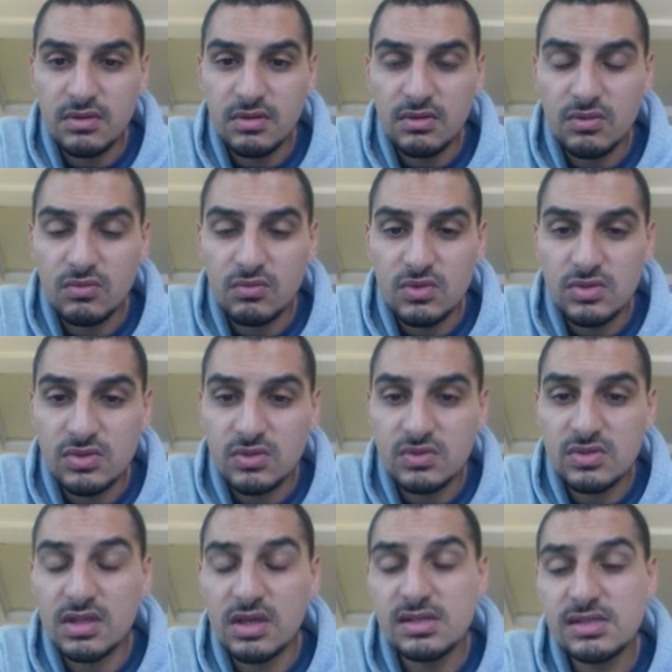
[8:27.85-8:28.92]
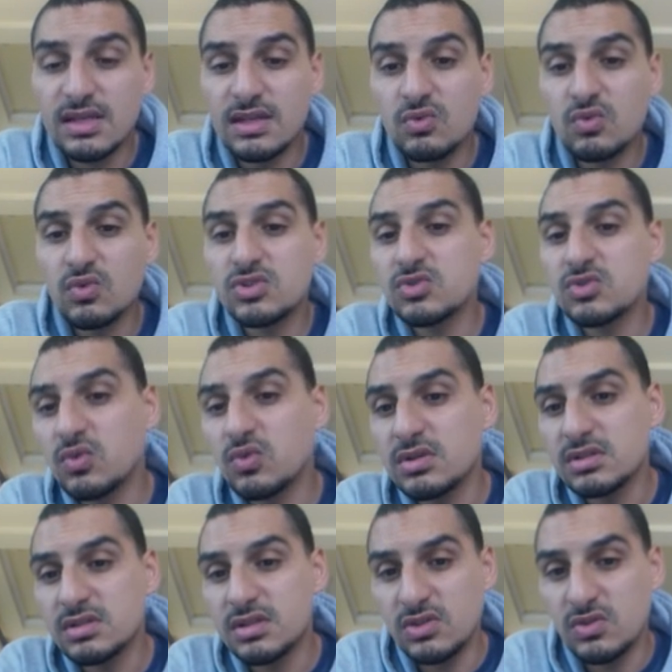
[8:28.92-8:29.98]
was oxidized and which
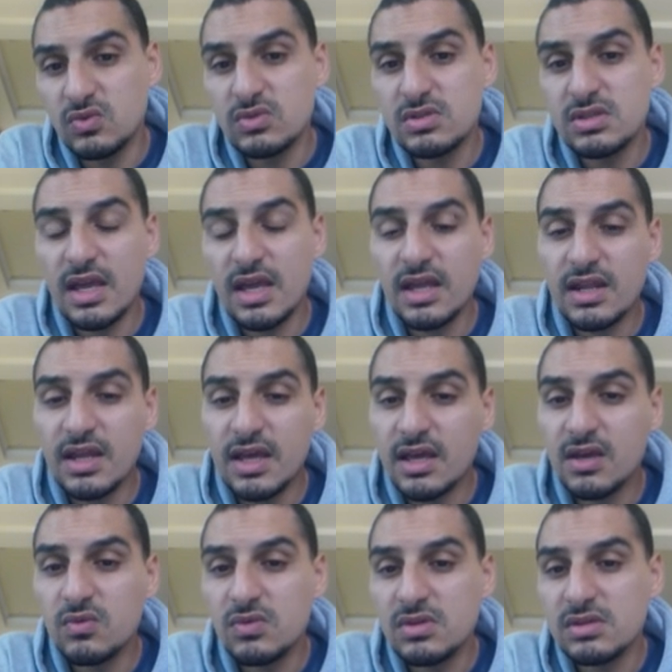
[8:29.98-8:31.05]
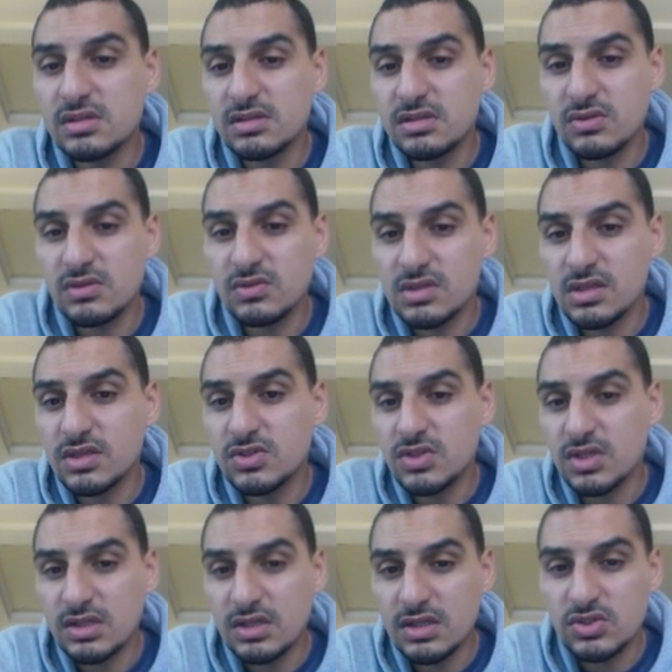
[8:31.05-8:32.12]
was reduced, and how this oxidation
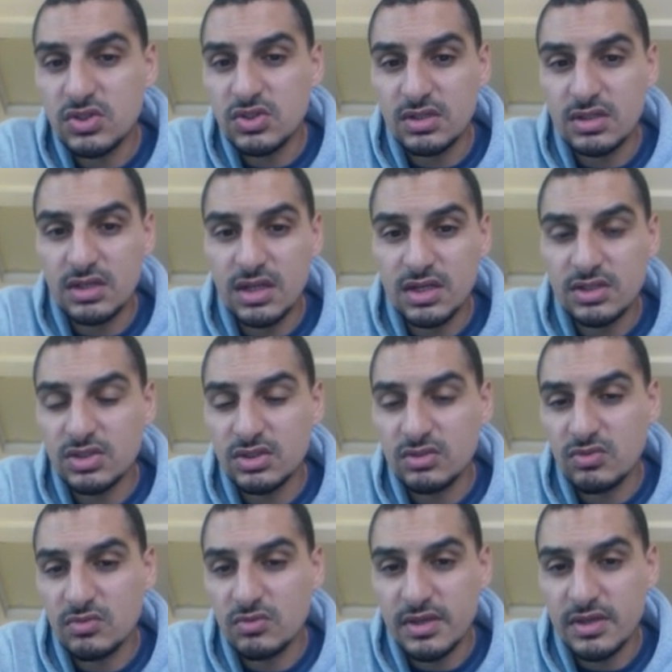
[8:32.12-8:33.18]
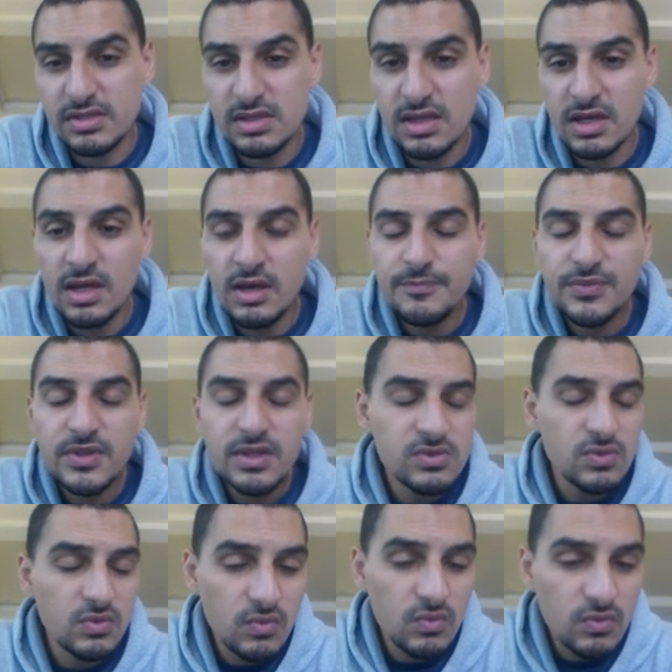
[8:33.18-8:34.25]
reduction reaction took place.
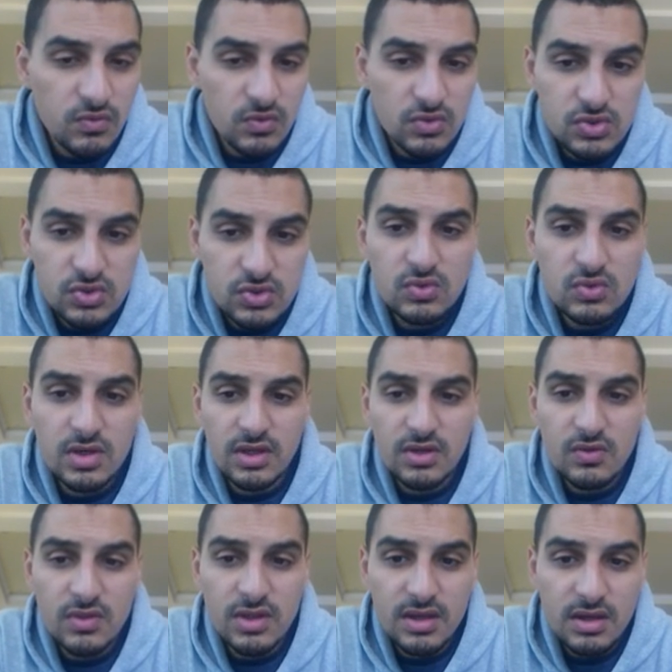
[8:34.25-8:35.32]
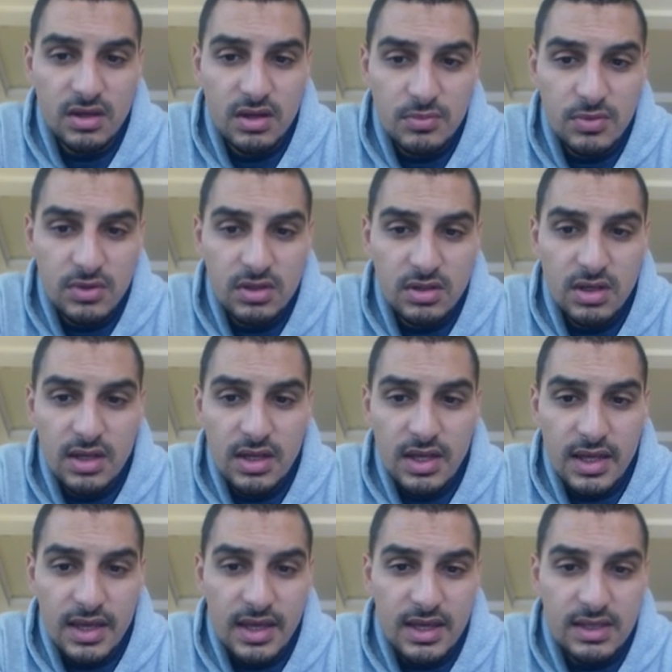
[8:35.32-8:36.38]
So for sure I know that copper
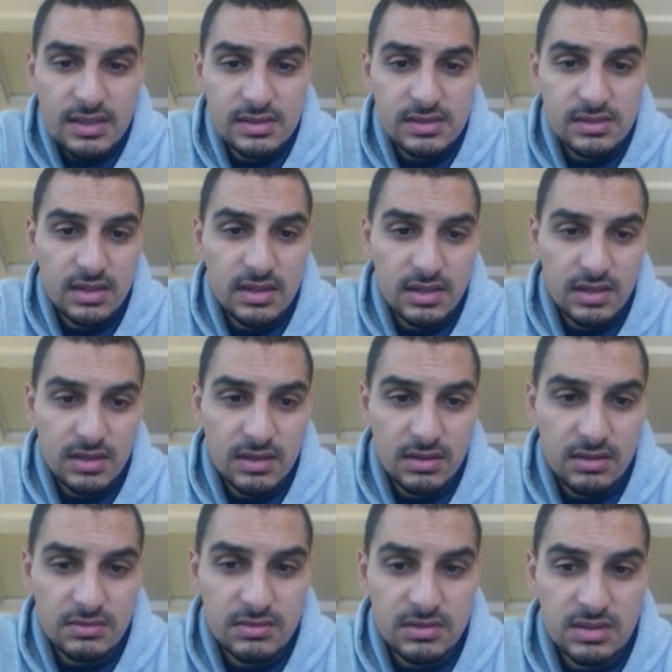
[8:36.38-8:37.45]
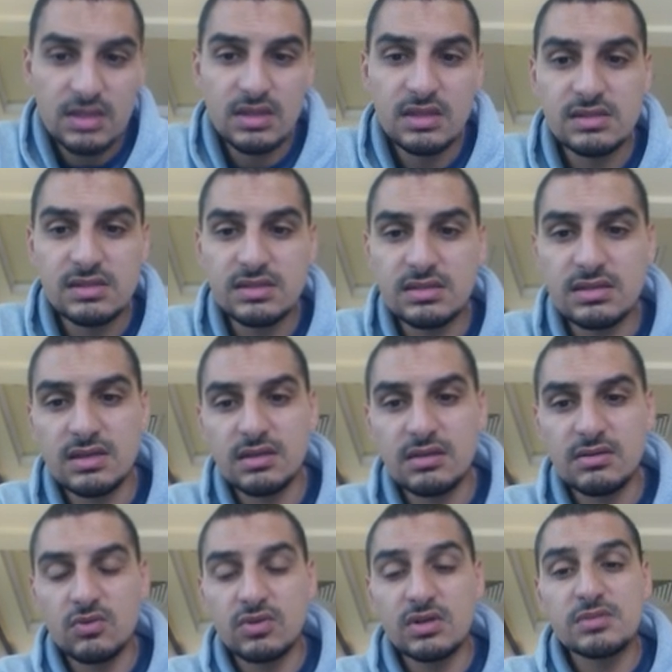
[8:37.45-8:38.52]
has done this
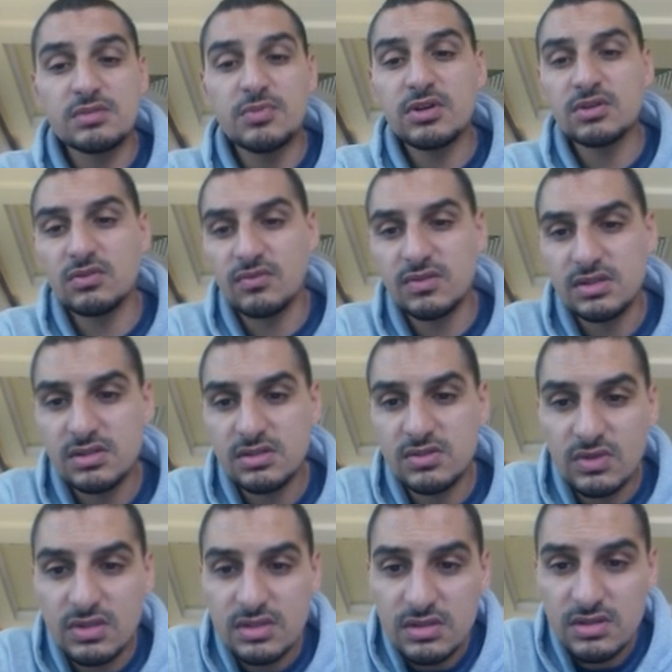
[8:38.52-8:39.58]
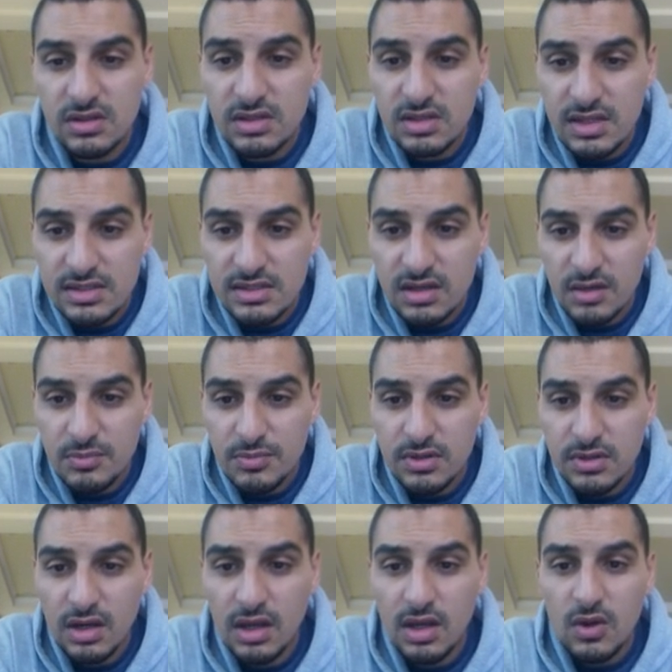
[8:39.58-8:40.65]
or is part of this. So it started as copper
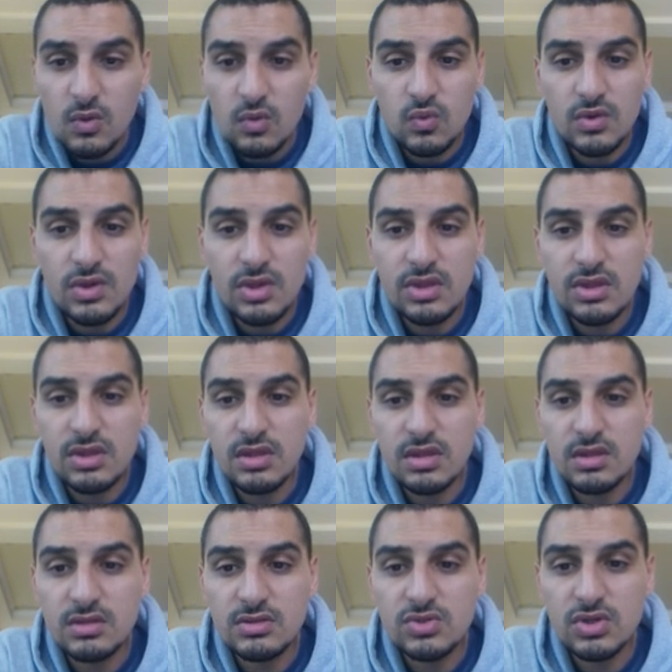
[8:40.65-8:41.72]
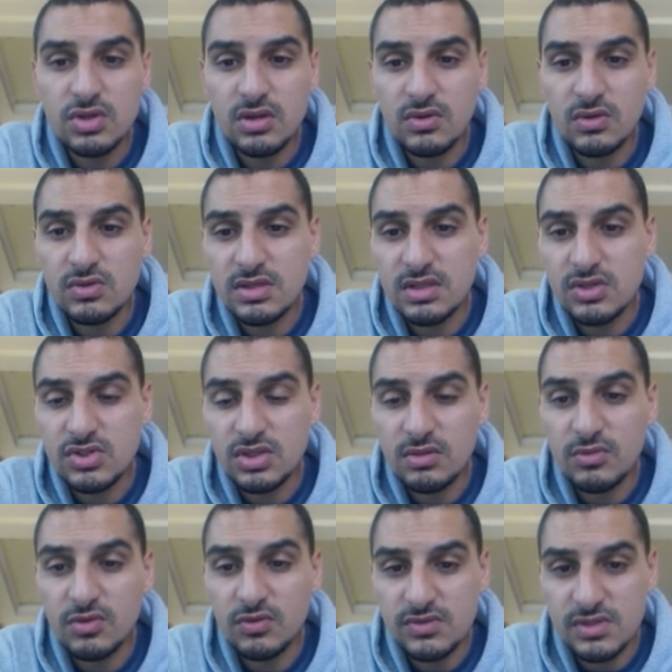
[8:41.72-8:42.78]
with oxidation
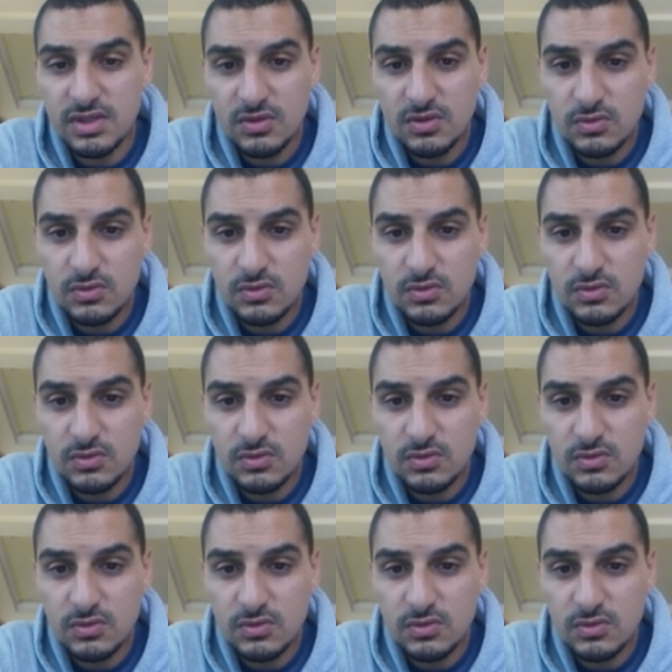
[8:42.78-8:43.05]
number of 0,